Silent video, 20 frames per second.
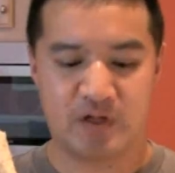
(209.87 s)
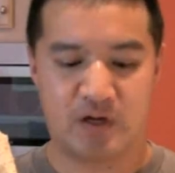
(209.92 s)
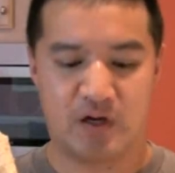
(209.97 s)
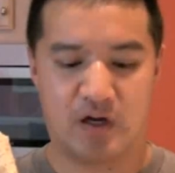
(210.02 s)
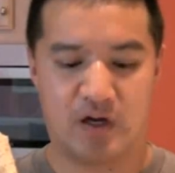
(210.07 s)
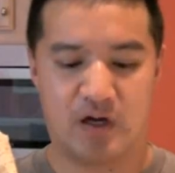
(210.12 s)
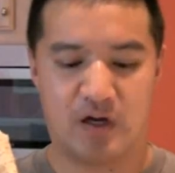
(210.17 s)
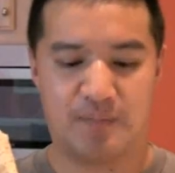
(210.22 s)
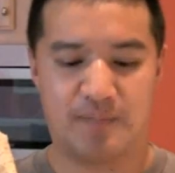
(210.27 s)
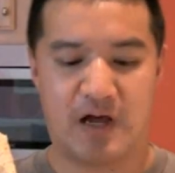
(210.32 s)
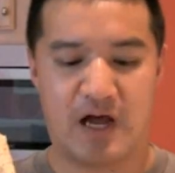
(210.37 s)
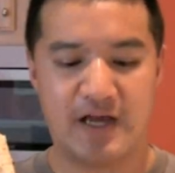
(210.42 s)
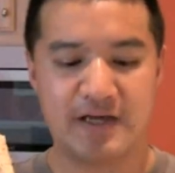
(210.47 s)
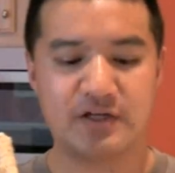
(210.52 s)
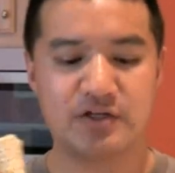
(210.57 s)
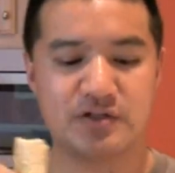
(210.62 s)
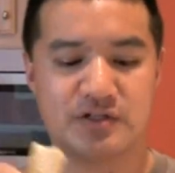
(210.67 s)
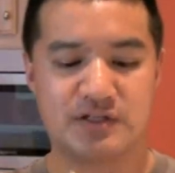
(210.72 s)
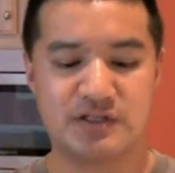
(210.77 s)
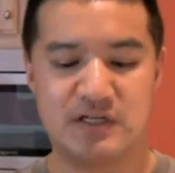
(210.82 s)
I
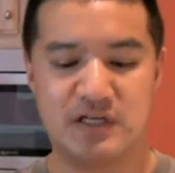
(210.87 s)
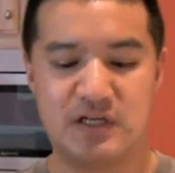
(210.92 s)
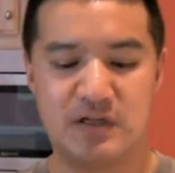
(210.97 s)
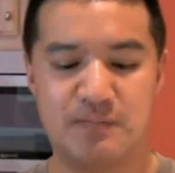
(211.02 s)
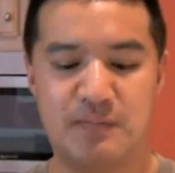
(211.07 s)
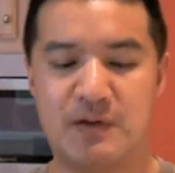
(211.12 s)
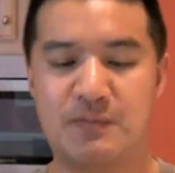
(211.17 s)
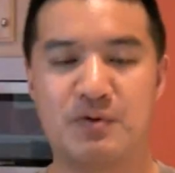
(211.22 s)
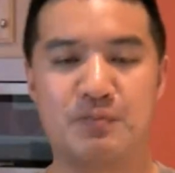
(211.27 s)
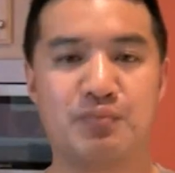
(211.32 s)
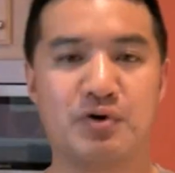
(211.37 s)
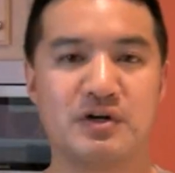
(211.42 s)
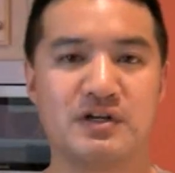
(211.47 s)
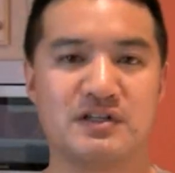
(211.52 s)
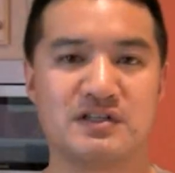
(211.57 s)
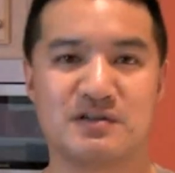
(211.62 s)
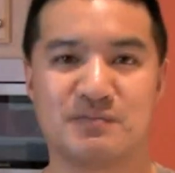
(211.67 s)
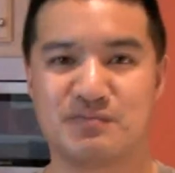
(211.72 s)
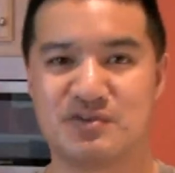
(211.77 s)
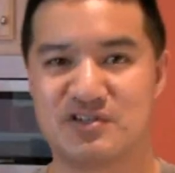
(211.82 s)
could see maybe putting
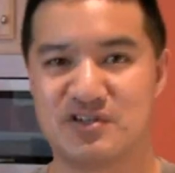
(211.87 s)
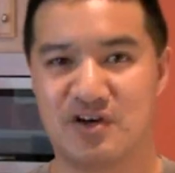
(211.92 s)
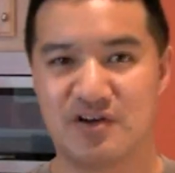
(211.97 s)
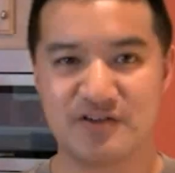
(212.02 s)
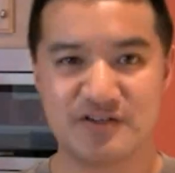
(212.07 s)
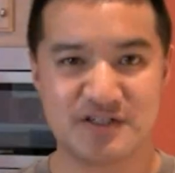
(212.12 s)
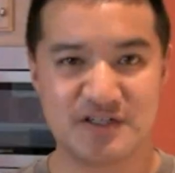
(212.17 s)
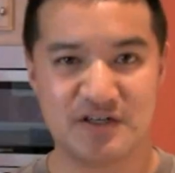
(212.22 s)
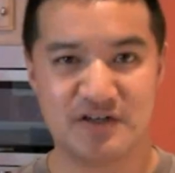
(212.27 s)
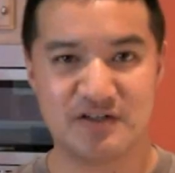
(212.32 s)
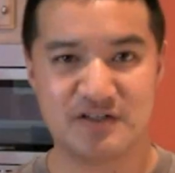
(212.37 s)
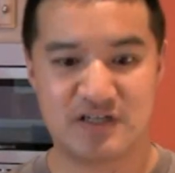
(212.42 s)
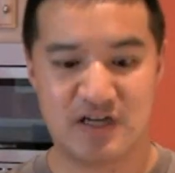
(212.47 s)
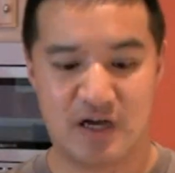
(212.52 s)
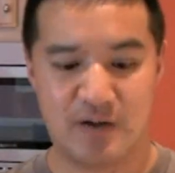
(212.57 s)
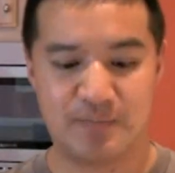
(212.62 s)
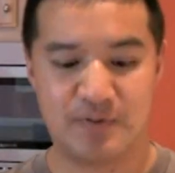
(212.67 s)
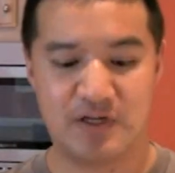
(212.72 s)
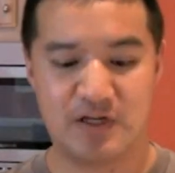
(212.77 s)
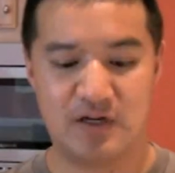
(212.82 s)
some salsa on
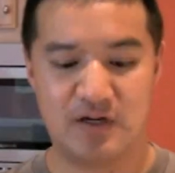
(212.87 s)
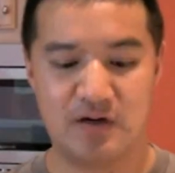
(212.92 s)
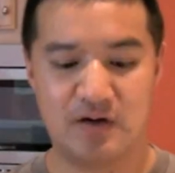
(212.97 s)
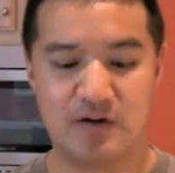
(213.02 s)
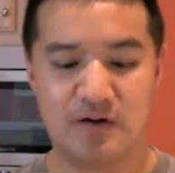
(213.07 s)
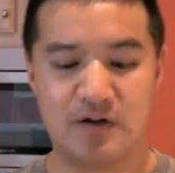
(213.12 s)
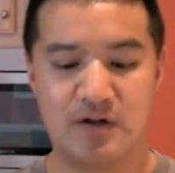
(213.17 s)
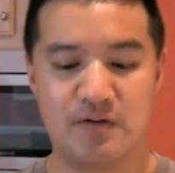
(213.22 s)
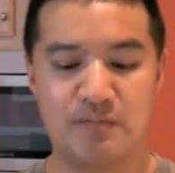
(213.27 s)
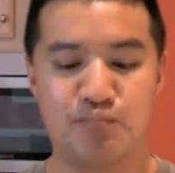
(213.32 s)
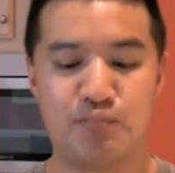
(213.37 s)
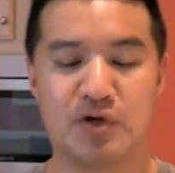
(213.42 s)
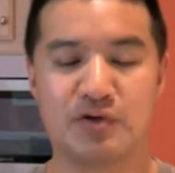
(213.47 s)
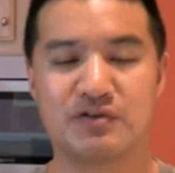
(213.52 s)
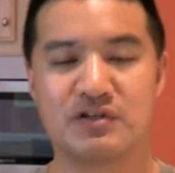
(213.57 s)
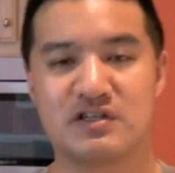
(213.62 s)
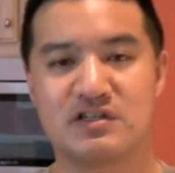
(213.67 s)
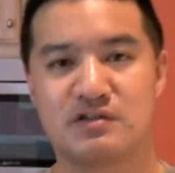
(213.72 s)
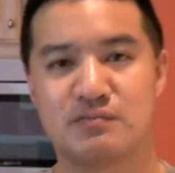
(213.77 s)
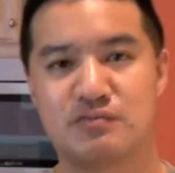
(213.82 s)
top of here,
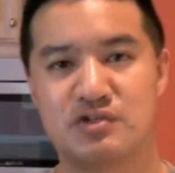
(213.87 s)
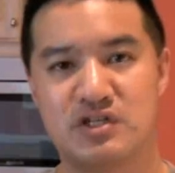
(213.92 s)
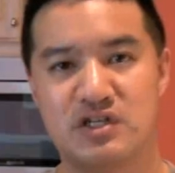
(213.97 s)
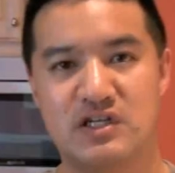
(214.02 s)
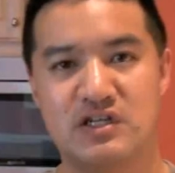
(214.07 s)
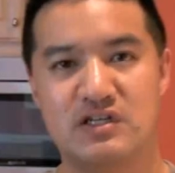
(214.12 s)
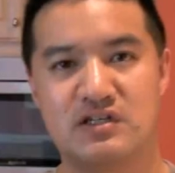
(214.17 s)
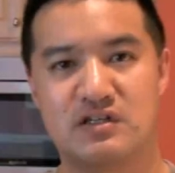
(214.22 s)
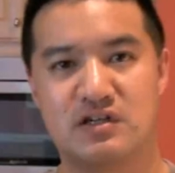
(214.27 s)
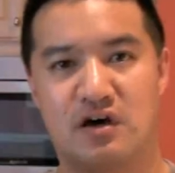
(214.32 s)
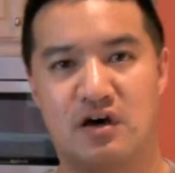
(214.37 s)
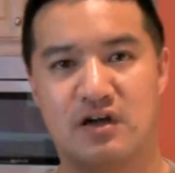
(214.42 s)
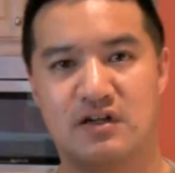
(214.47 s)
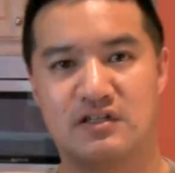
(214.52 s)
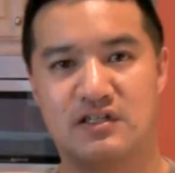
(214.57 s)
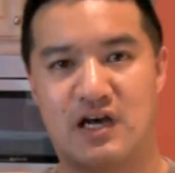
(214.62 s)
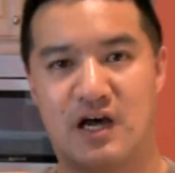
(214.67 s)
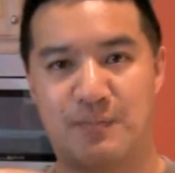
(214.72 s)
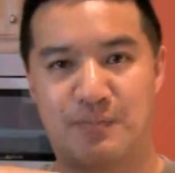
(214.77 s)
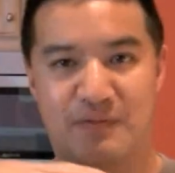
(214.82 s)
melting some cheese
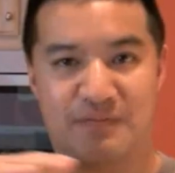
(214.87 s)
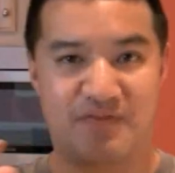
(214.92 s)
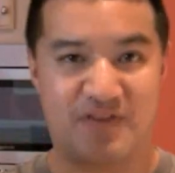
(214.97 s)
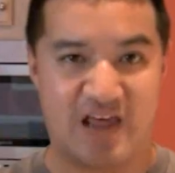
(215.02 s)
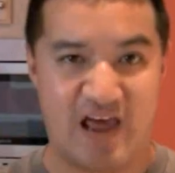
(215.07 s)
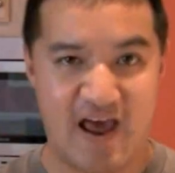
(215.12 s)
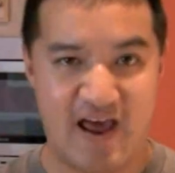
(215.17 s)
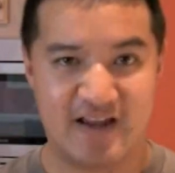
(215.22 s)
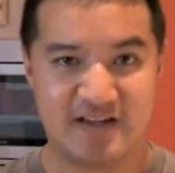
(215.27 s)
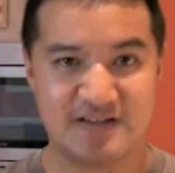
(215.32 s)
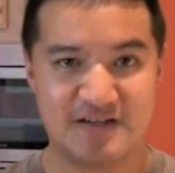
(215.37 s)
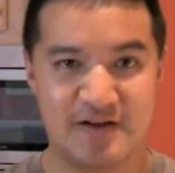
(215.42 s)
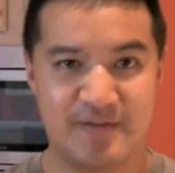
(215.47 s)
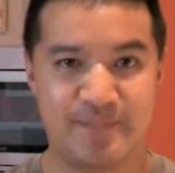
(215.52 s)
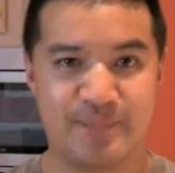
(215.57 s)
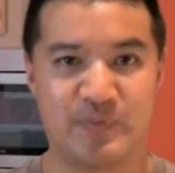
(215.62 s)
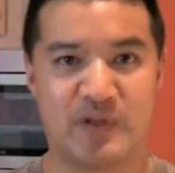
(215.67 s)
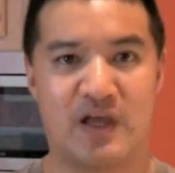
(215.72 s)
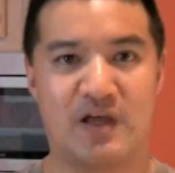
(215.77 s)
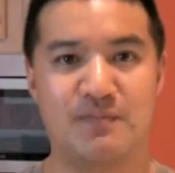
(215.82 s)
on top of that,
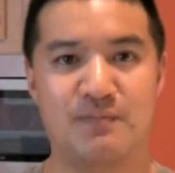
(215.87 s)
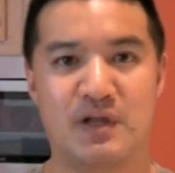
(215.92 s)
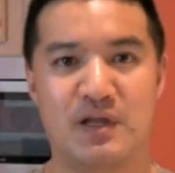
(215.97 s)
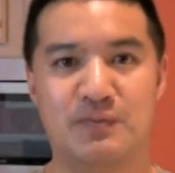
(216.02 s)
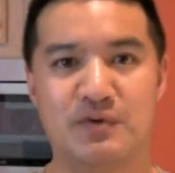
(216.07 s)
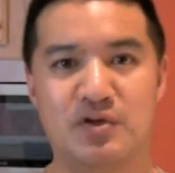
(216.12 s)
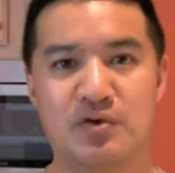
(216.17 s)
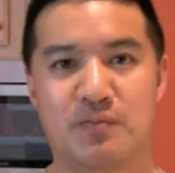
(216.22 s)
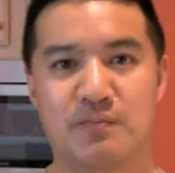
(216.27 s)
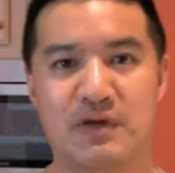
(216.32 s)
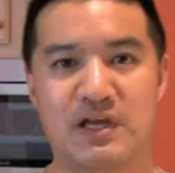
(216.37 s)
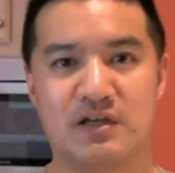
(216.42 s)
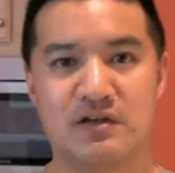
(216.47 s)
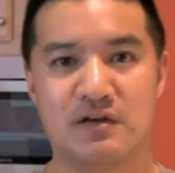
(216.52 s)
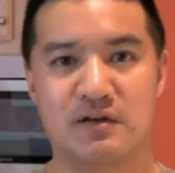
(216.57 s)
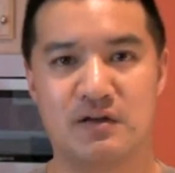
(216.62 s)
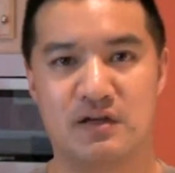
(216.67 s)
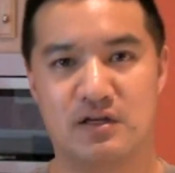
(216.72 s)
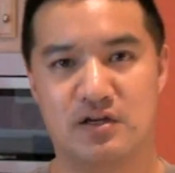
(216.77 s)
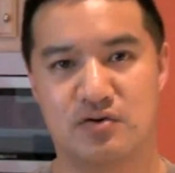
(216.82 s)
and maybe you'll
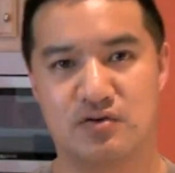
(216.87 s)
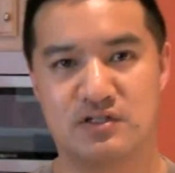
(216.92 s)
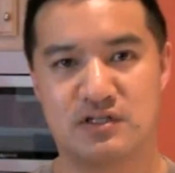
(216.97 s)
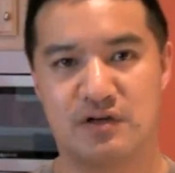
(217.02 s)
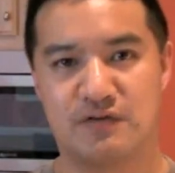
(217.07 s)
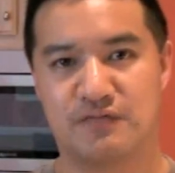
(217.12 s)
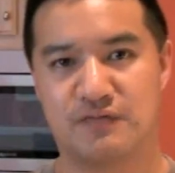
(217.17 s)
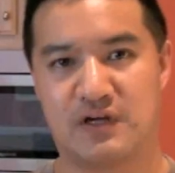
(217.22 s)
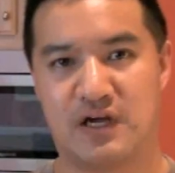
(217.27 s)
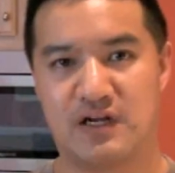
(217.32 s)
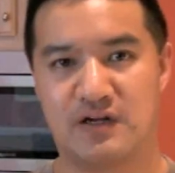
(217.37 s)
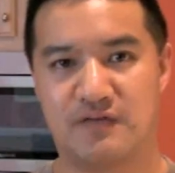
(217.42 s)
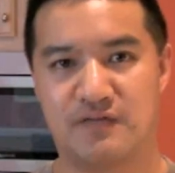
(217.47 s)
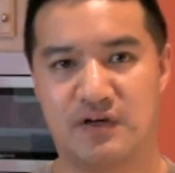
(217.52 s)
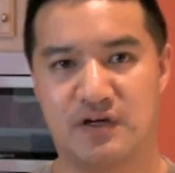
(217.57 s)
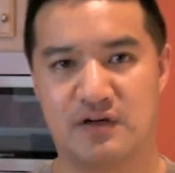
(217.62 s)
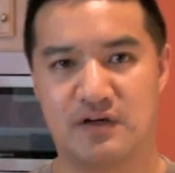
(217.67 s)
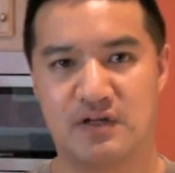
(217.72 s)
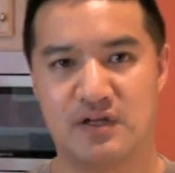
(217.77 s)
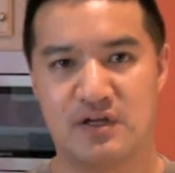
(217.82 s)
make yourself kind of
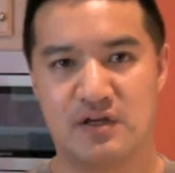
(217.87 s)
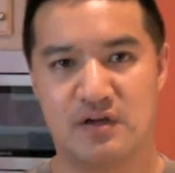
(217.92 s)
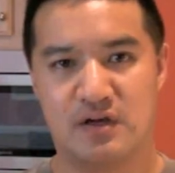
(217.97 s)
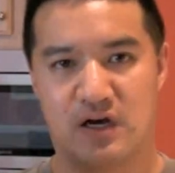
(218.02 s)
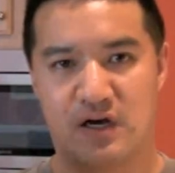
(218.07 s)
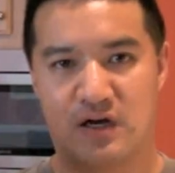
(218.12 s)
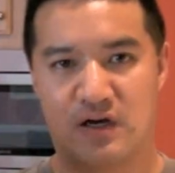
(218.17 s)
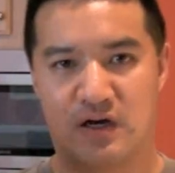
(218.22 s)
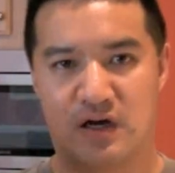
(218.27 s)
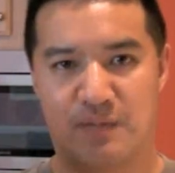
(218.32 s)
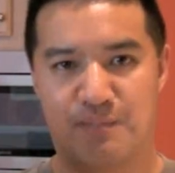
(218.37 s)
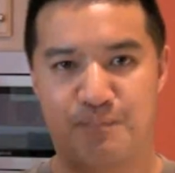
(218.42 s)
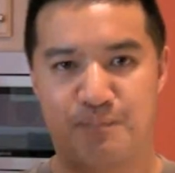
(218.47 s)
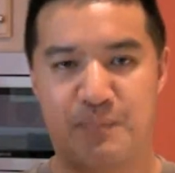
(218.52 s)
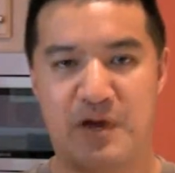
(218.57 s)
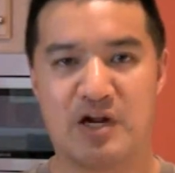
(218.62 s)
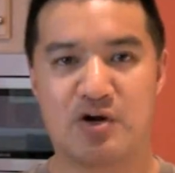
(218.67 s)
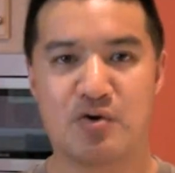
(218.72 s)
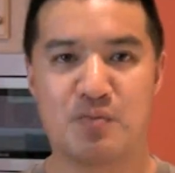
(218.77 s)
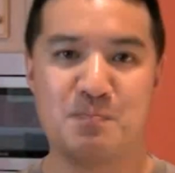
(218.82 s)
a
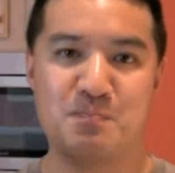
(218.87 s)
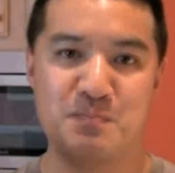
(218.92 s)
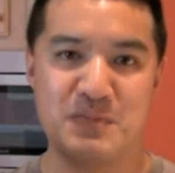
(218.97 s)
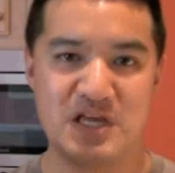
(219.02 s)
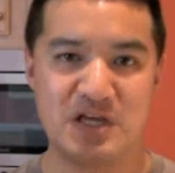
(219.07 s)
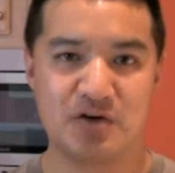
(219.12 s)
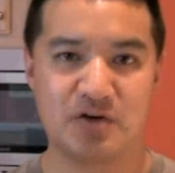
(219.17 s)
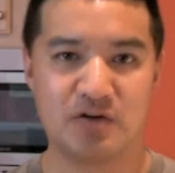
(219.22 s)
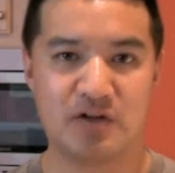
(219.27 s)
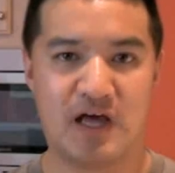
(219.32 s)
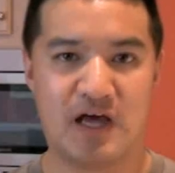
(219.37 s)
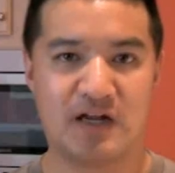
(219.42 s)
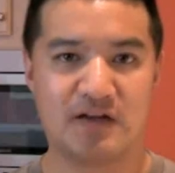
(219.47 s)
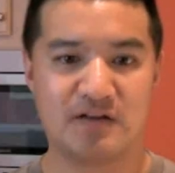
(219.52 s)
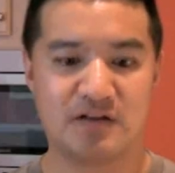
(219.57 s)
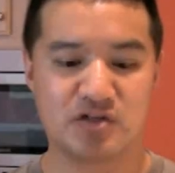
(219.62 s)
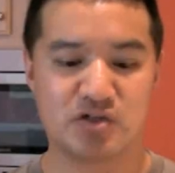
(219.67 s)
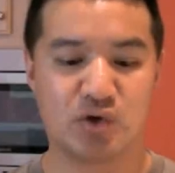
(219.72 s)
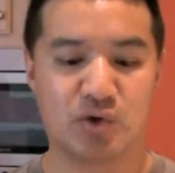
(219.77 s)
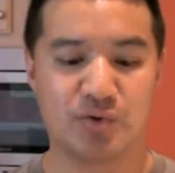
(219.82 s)
better meal out
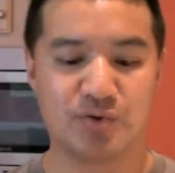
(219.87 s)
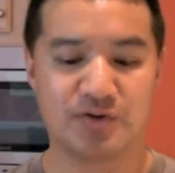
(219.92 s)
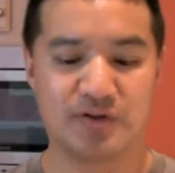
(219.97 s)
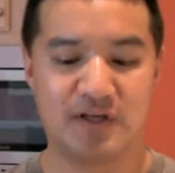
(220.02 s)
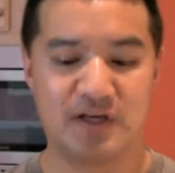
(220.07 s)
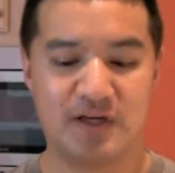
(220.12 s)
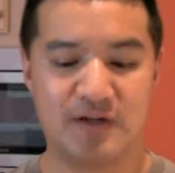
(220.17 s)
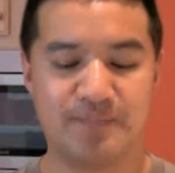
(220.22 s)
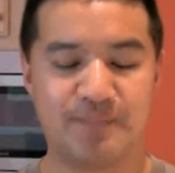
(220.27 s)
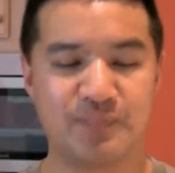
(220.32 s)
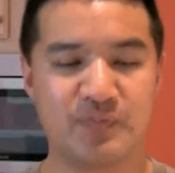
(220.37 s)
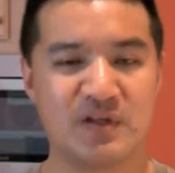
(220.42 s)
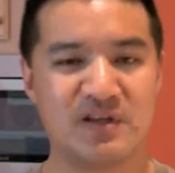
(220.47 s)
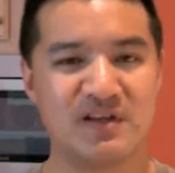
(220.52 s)
of this whole thing.